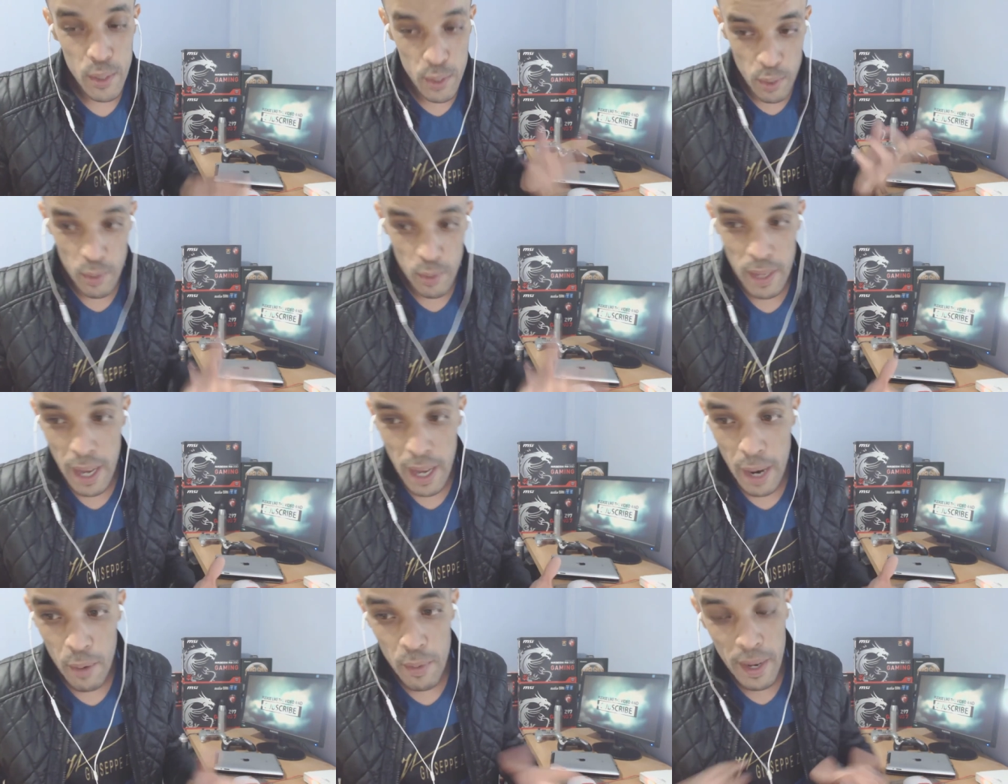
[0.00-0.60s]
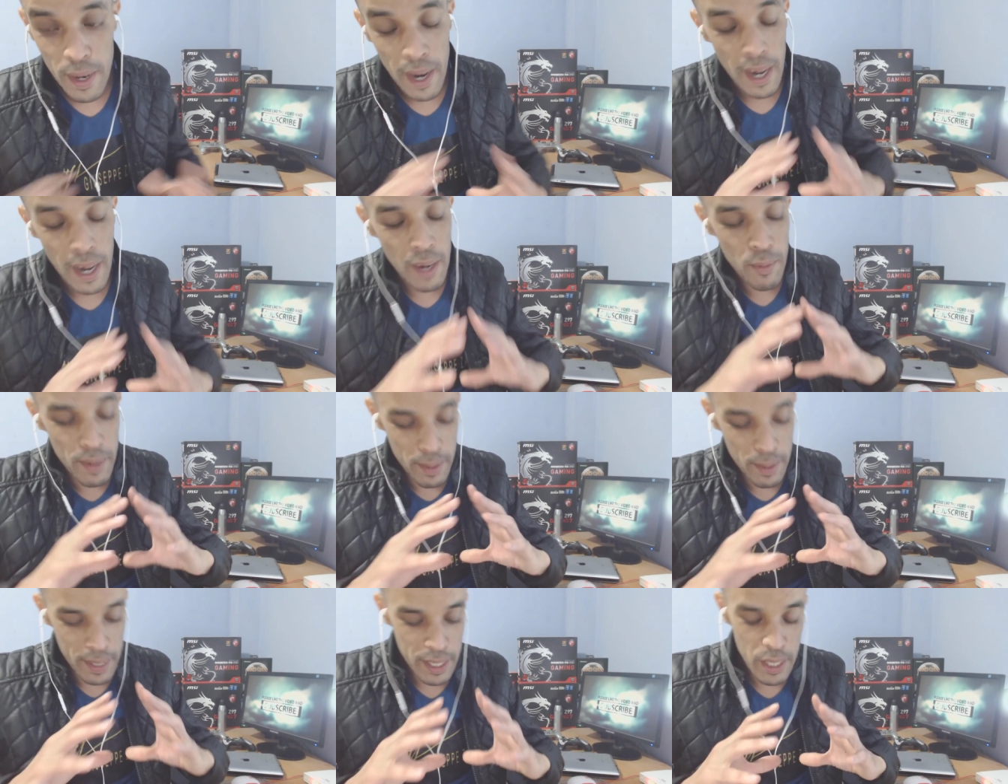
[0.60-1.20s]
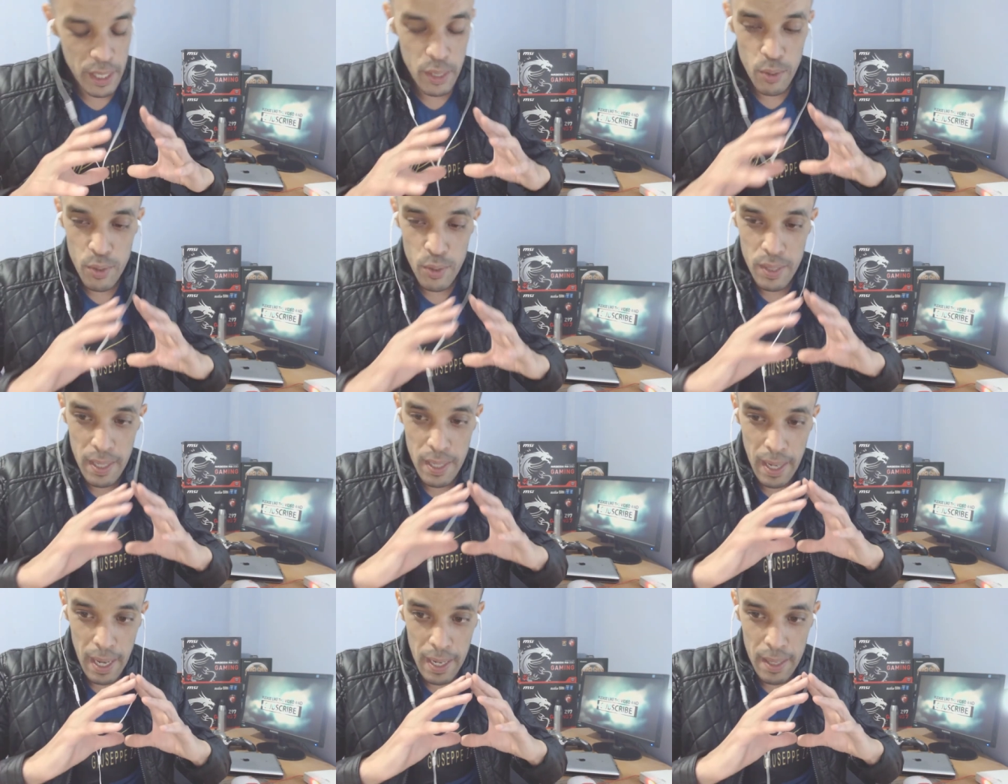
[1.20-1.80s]
so yeah we are we need
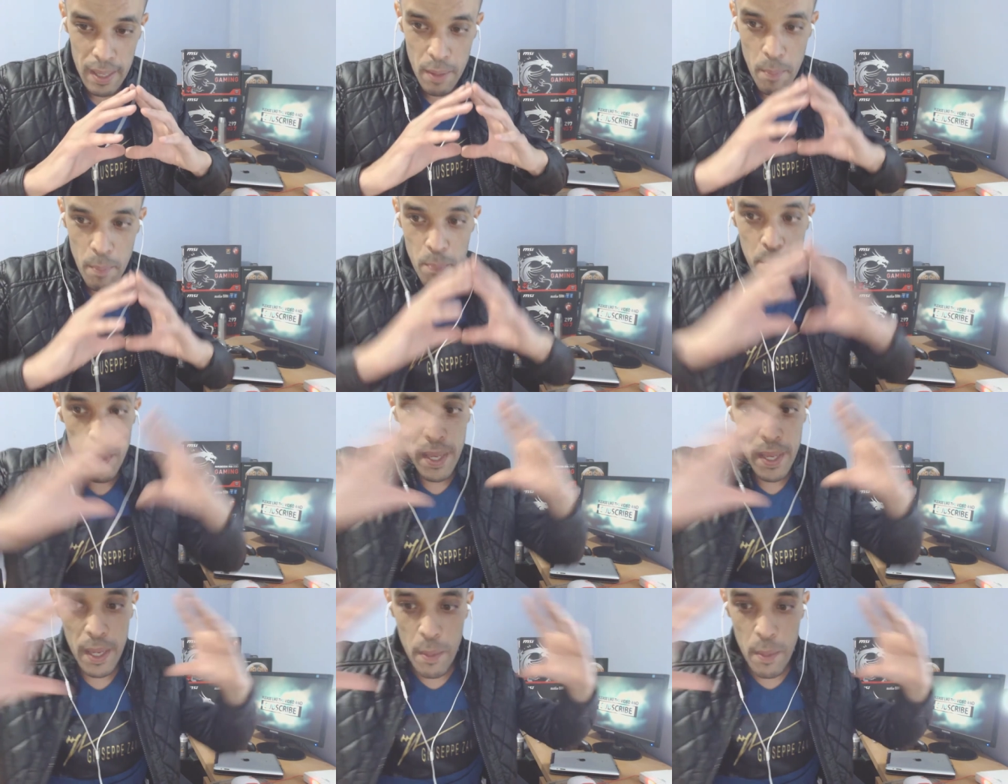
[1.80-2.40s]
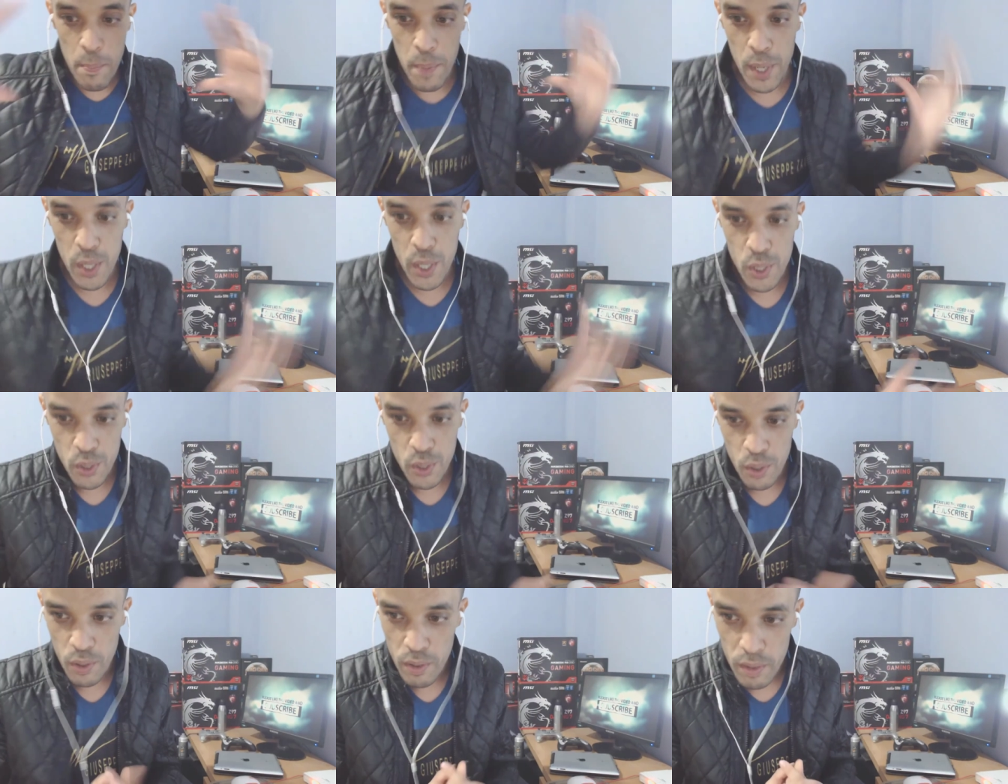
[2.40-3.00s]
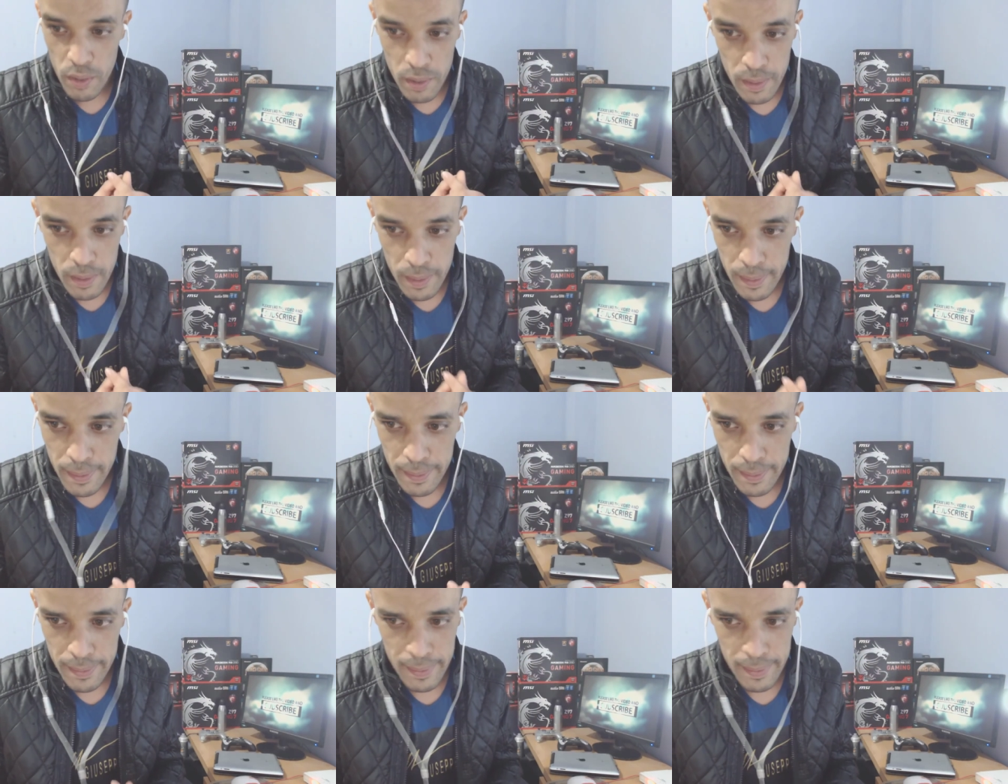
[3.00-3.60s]
to see like the big picture
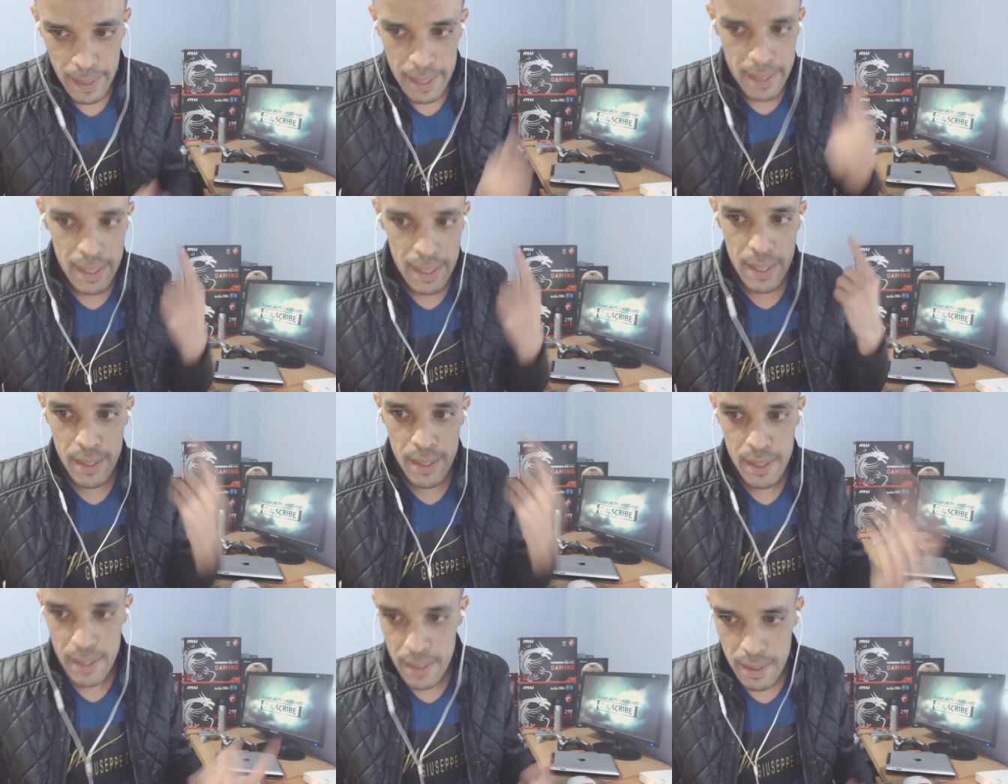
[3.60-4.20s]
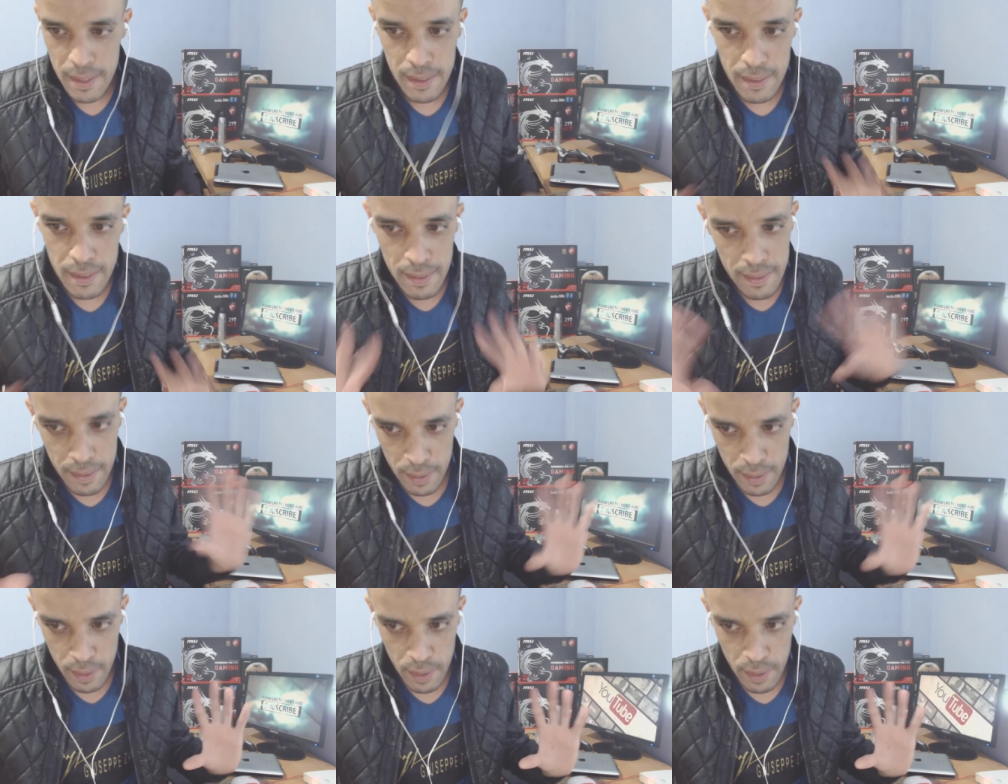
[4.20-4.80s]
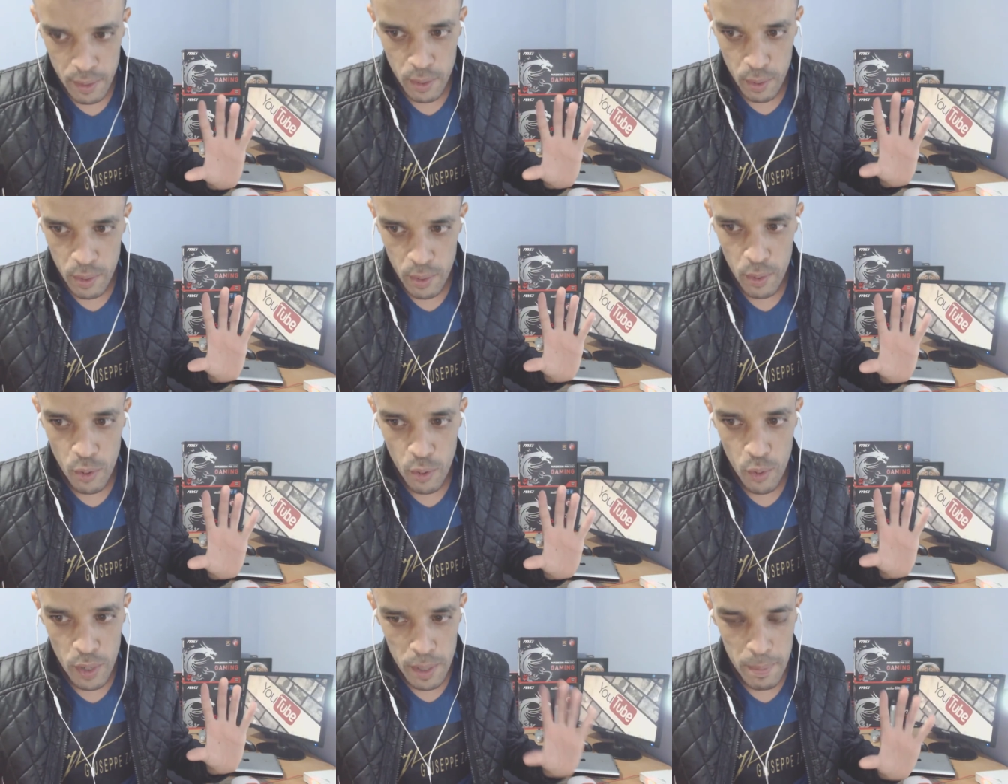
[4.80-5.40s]
not just
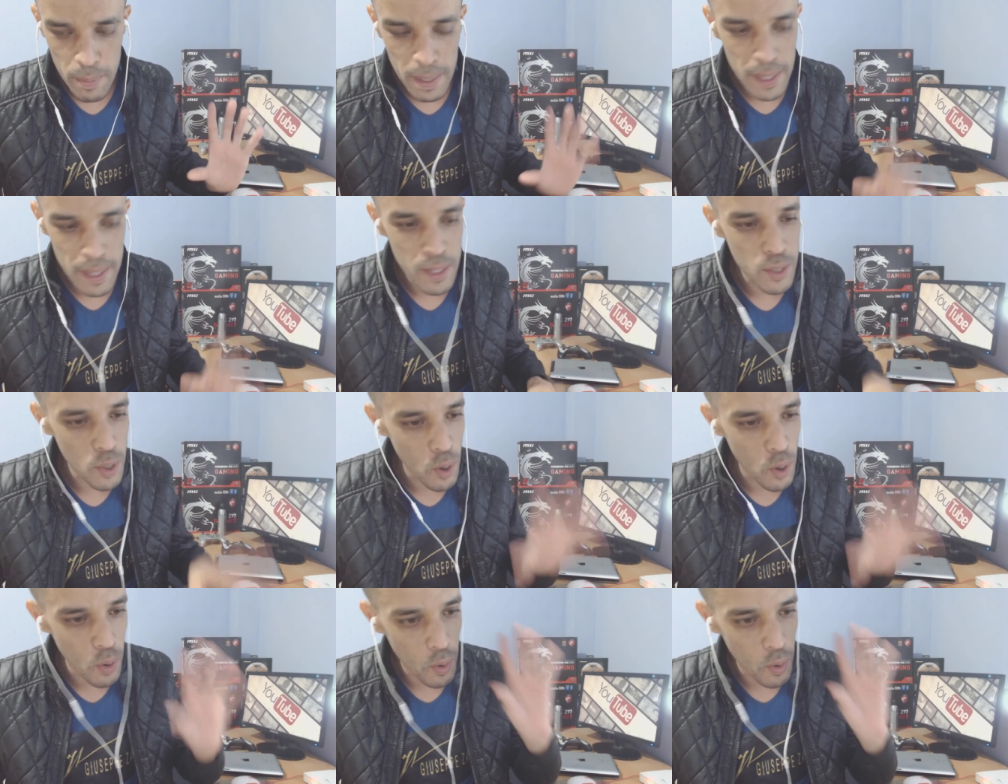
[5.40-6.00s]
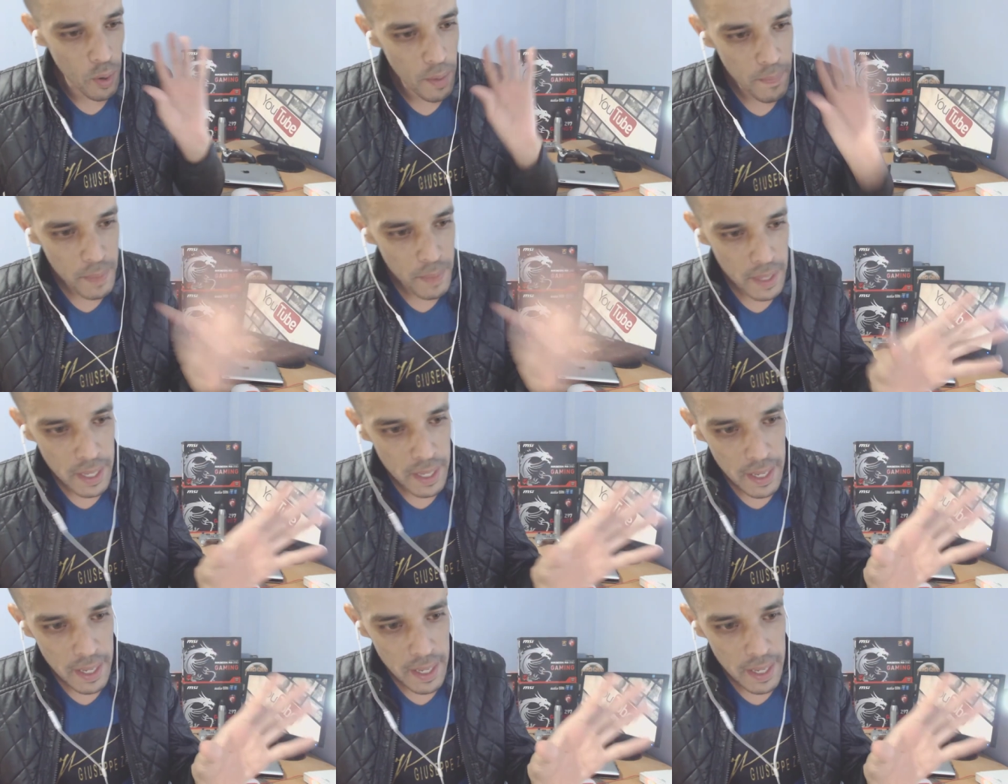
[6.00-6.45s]
you with me so